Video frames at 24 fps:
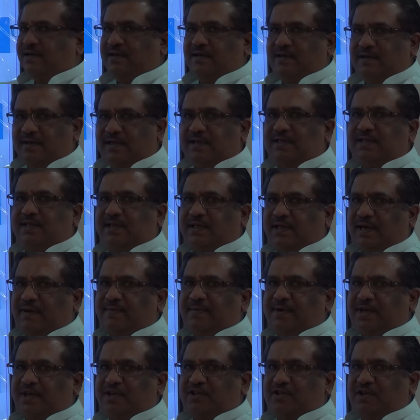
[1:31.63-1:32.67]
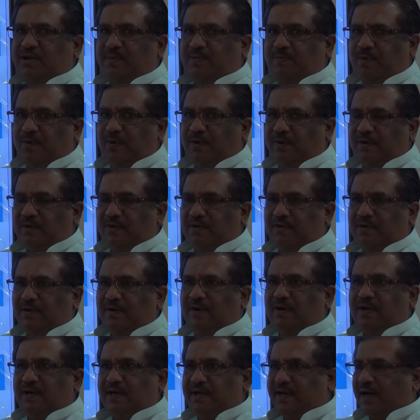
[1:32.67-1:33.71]
Earth's gravitational pull
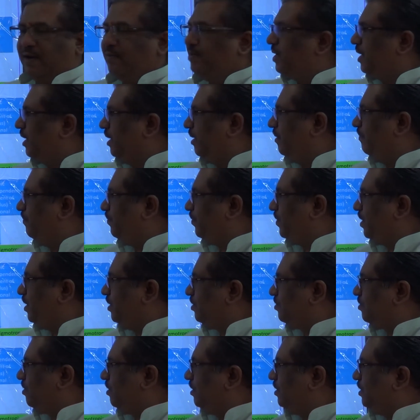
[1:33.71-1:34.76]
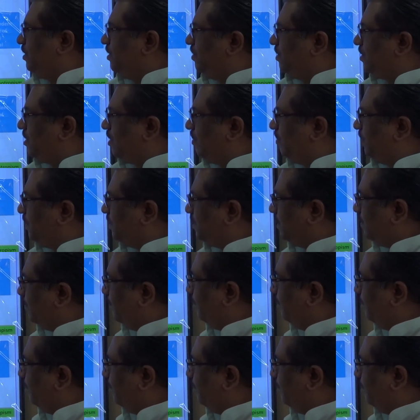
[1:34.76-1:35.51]
or gravity is called geotropism.